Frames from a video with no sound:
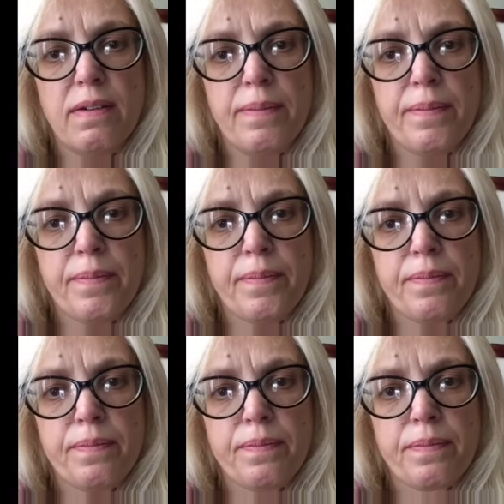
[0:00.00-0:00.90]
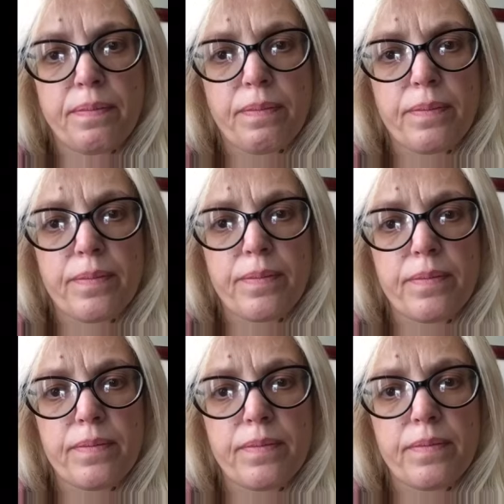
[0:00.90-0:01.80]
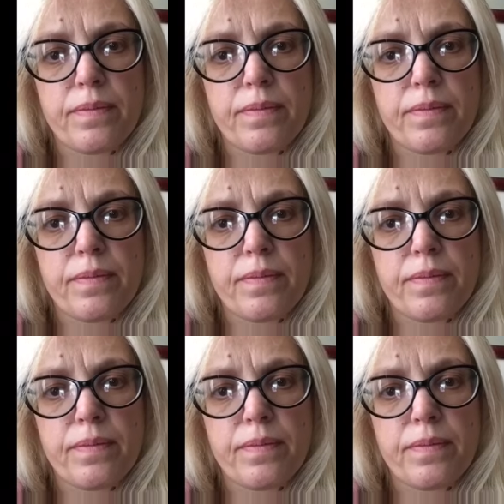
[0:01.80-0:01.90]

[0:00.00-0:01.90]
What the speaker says: [no speech]